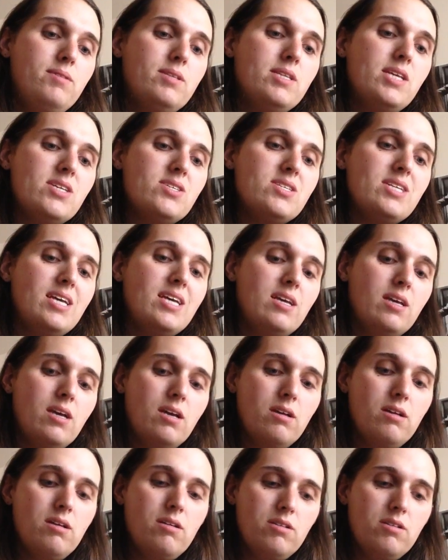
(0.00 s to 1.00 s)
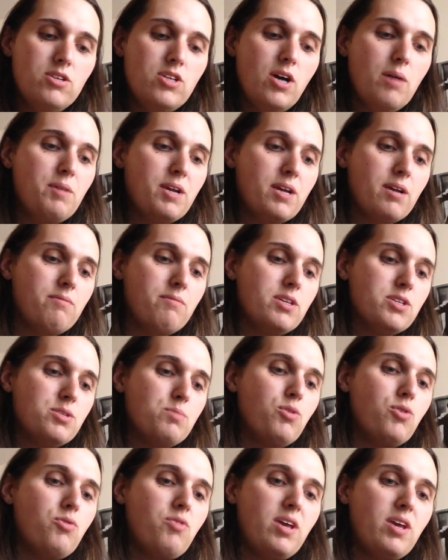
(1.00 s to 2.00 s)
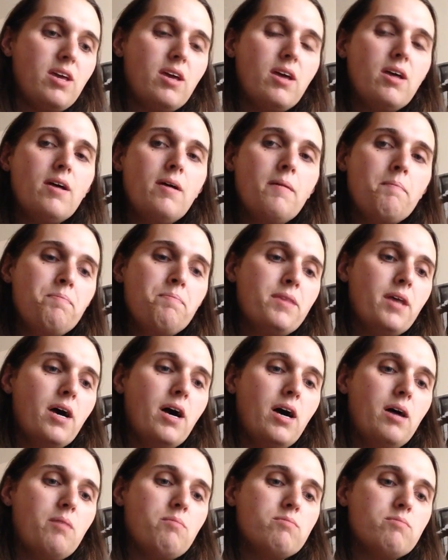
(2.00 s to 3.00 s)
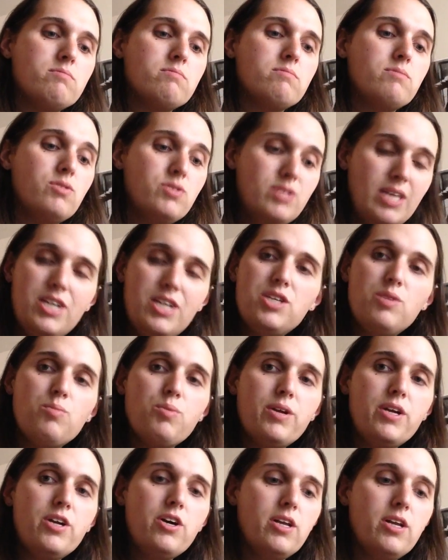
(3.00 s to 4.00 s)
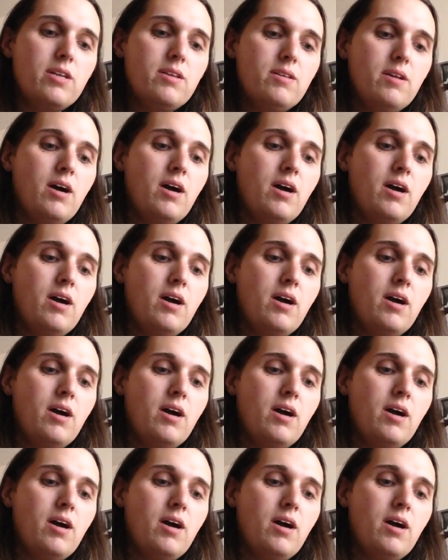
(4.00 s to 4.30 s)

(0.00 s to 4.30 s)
Disney dubbing of this movie um, was actually pretty good.